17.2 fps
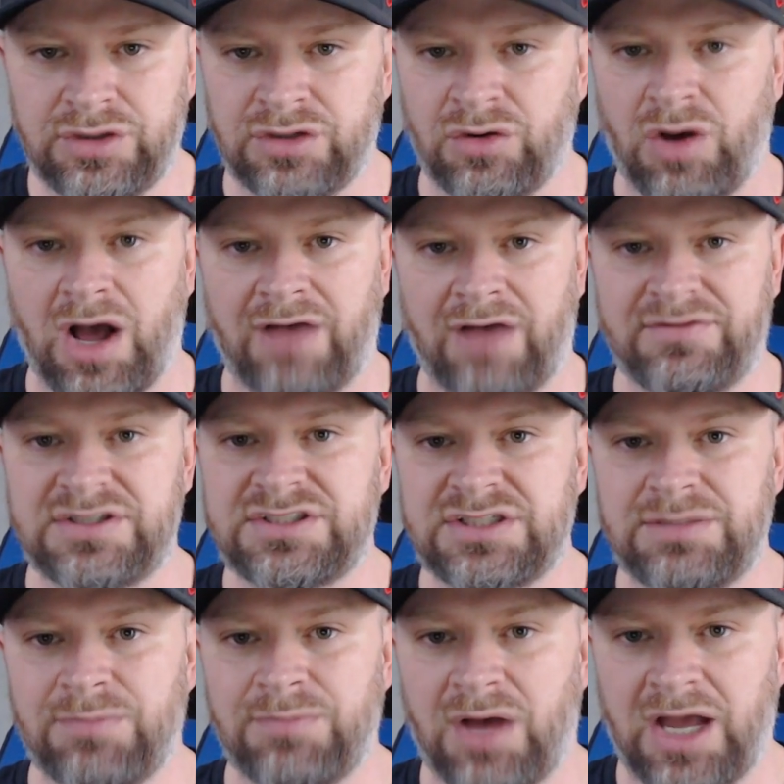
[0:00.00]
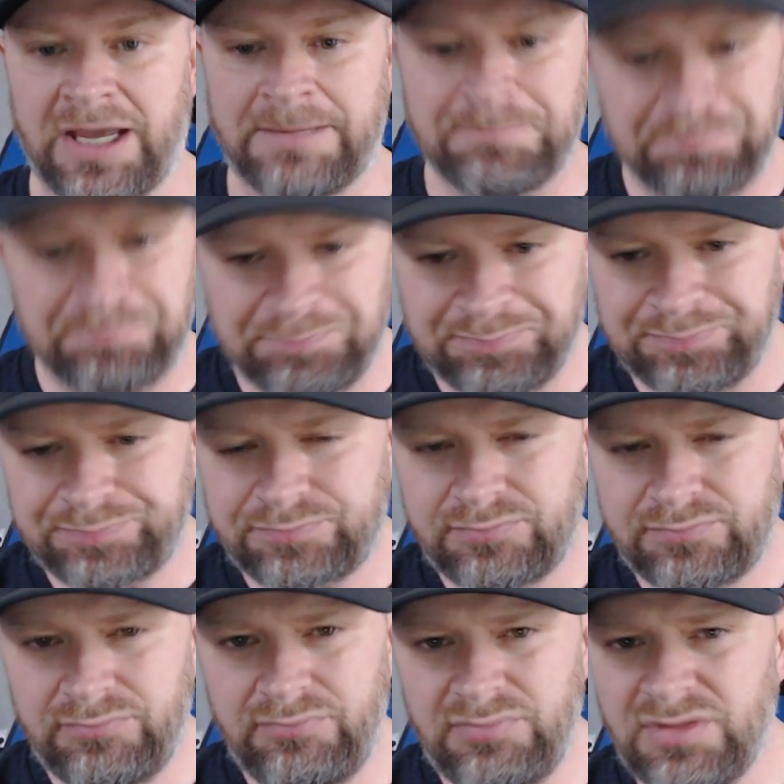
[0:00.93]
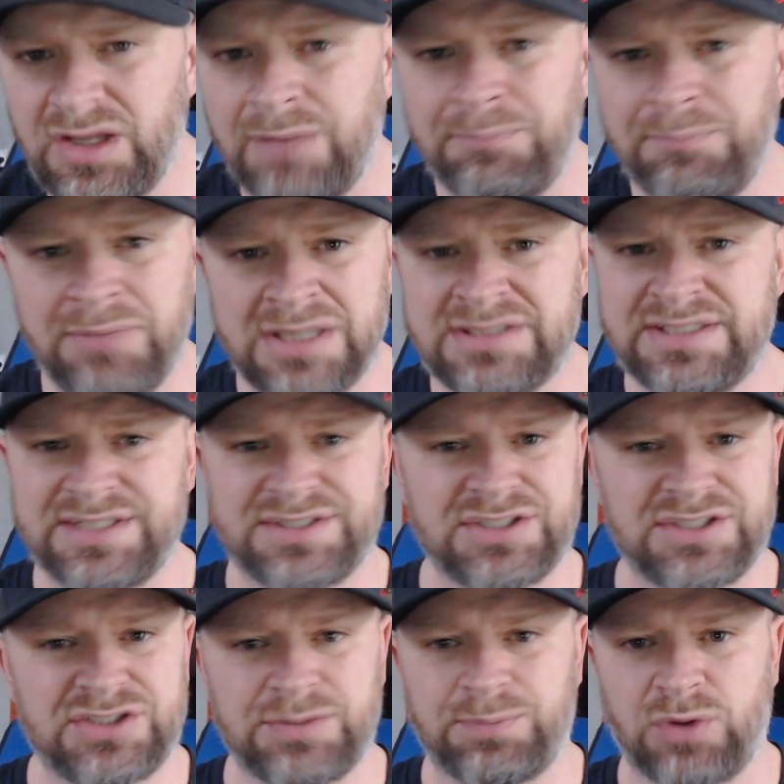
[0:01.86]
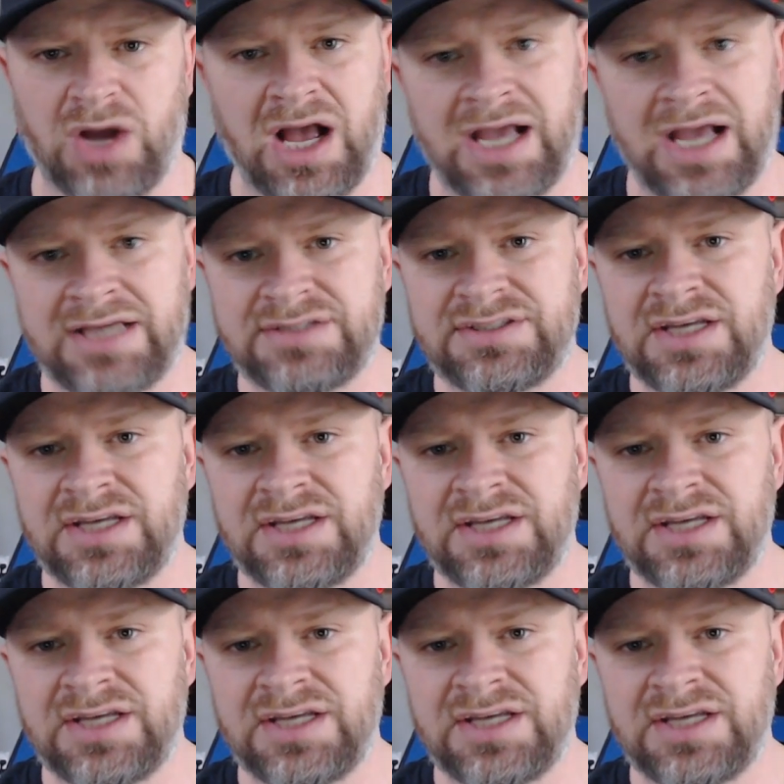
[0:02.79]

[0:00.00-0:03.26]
obviously my mid-season surprise.